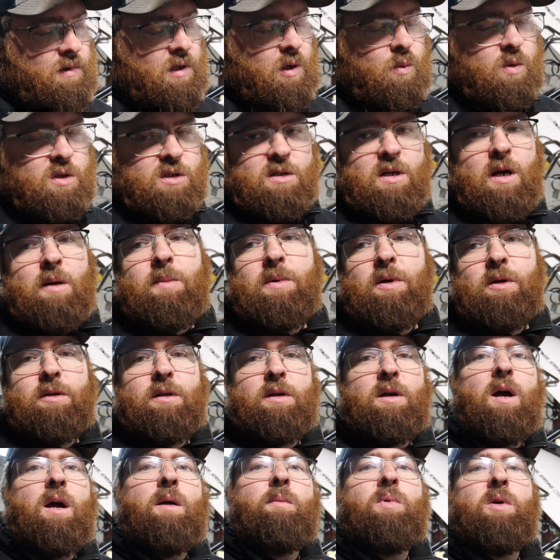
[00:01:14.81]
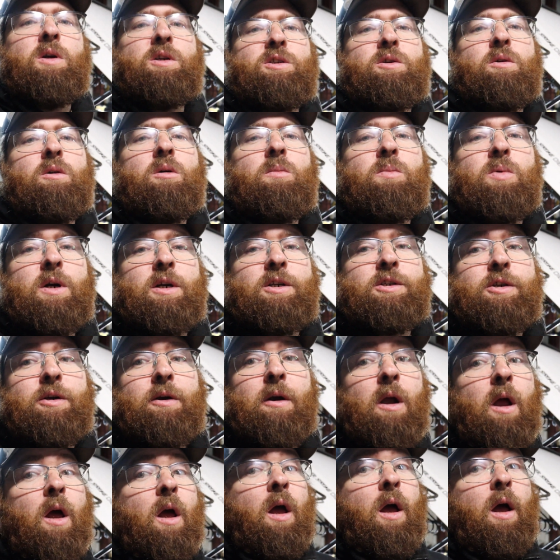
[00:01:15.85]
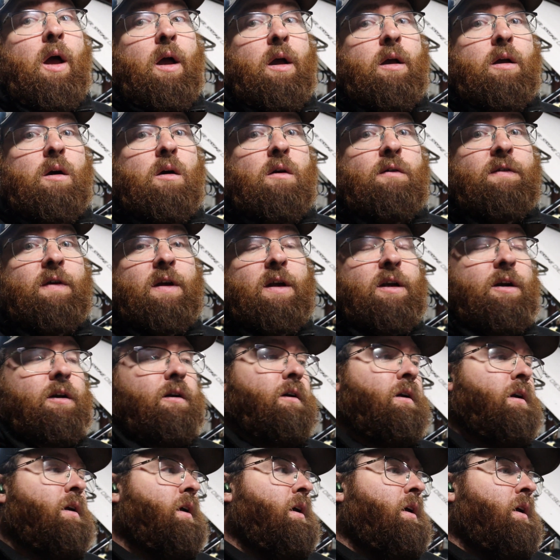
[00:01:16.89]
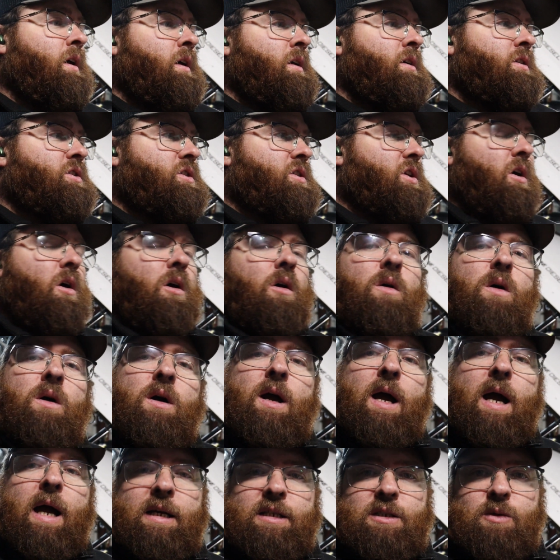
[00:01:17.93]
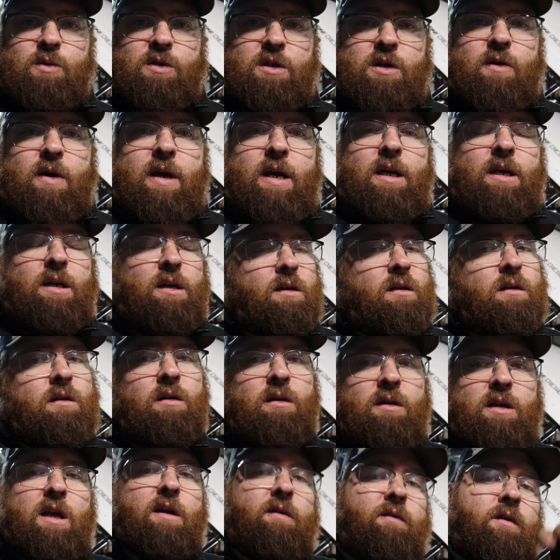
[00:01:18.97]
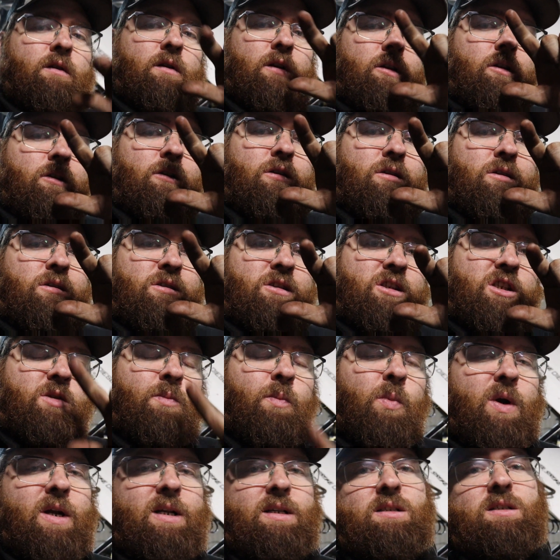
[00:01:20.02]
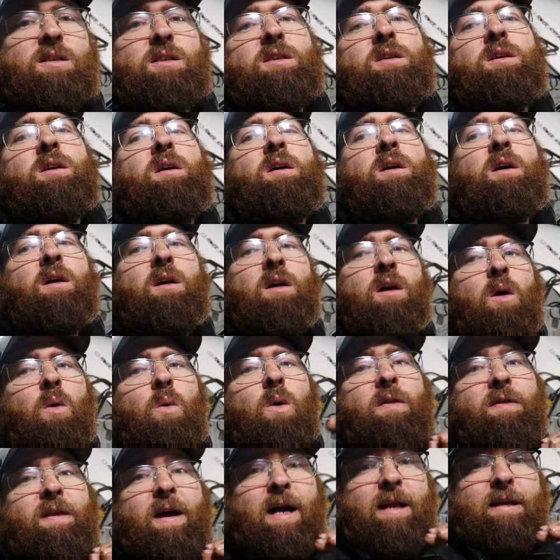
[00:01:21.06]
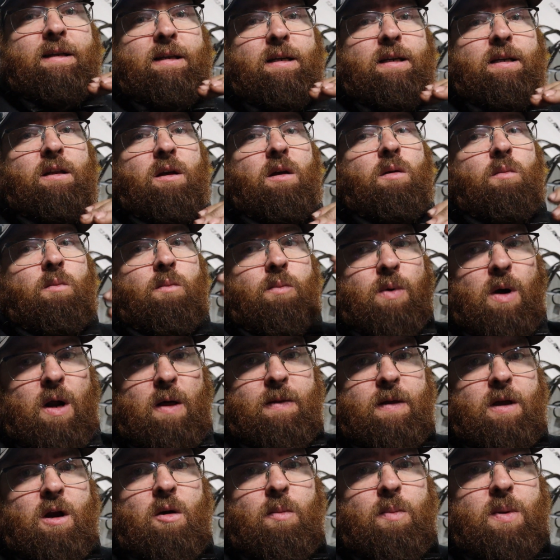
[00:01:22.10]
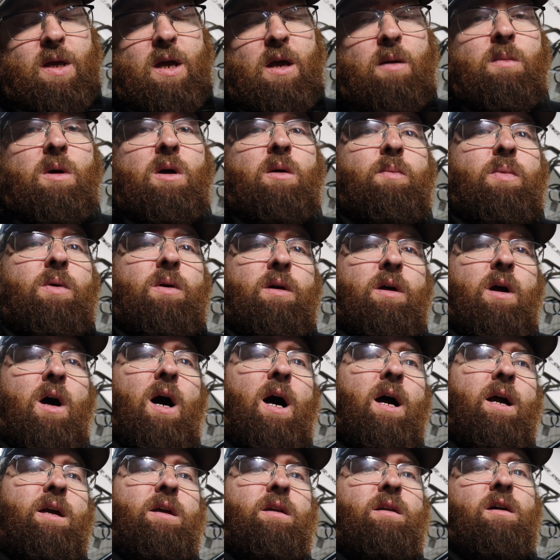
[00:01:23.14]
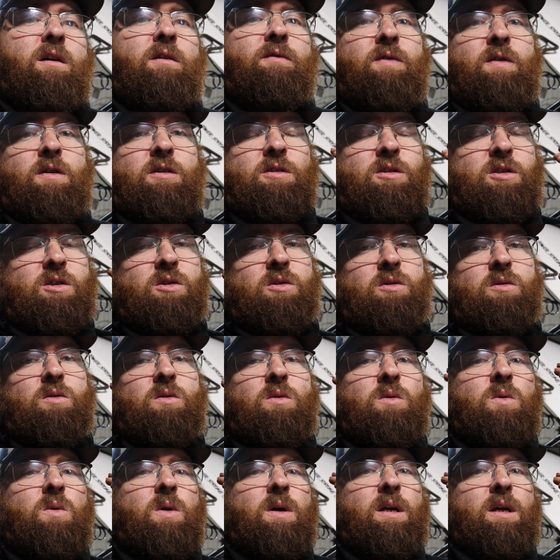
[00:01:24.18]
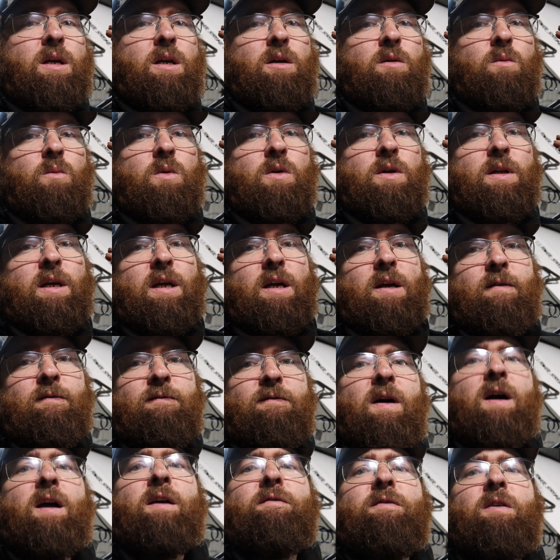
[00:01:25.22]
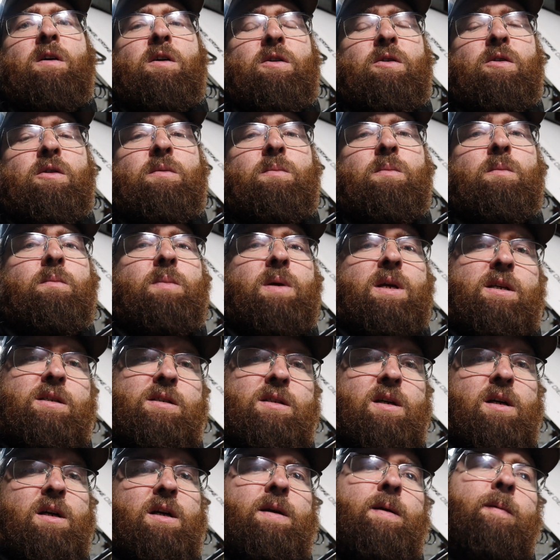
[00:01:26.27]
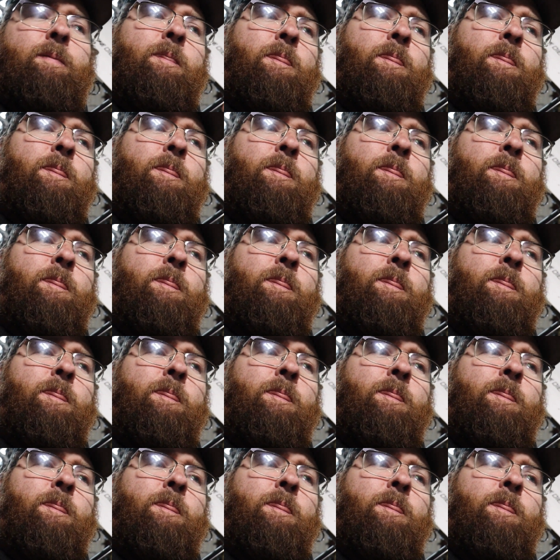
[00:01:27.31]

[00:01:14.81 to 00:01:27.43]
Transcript: Was not building high pressure oil pressure, go figure. So as it was cranking, gave it a little spritz. What that did, brought the RPM up high enough to it would hit 500 PSI